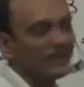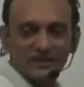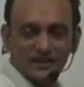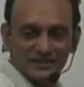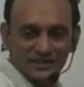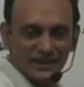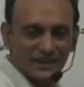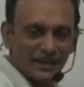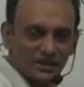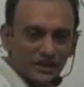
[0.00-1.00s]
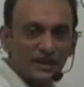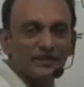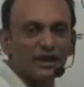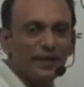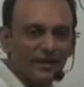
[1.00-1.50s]
vector in the direction
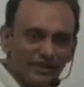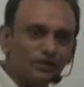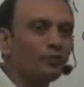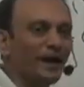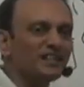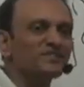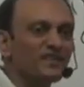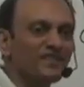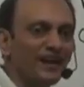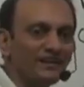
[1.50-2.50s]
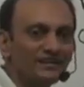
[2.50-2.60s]
governed by V2 minus V1.